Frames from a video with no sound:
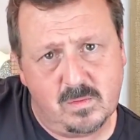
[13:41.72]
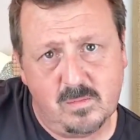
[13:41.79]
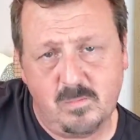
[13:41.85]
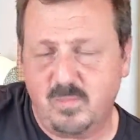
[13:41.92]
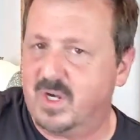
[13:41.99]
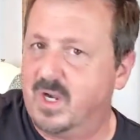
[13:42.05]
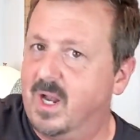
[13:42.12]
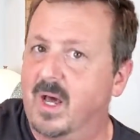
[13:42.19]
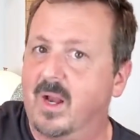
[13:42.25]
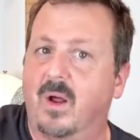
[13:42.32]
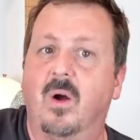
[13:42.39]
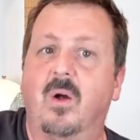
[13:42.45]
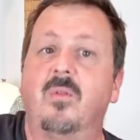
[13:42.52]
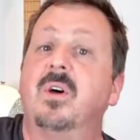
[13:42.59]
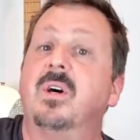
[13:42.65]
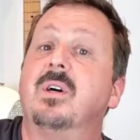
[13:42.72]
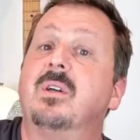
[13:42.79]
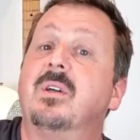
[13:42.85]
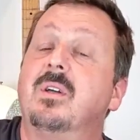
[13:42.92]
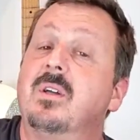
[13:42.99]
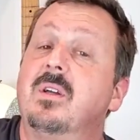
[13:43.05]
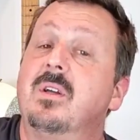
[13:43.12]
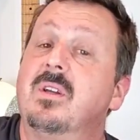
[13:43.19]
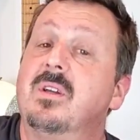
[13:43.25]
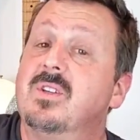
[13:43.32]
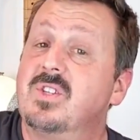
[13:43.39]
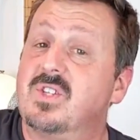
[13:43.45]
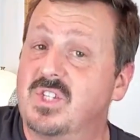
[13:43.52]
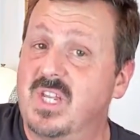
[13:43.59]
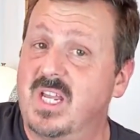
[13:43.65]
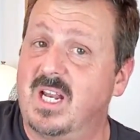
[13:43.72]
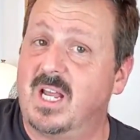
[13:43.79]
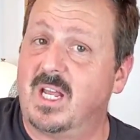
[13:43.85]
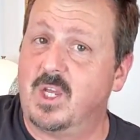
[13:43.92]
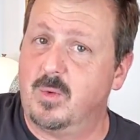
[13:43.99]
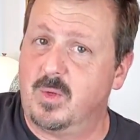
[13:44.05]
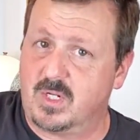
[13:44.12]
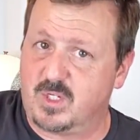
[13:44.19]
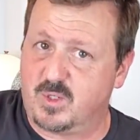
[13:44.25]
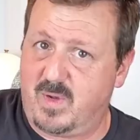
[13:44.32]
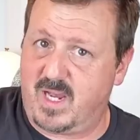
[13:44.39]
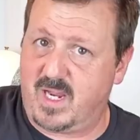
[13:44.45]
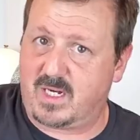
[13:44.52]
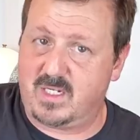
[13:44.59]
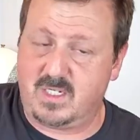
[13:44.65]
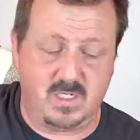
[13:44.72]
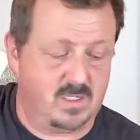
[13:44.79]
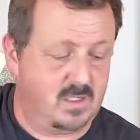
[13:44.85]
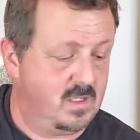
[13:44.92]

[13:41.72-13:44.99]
but not on the C like you would expect.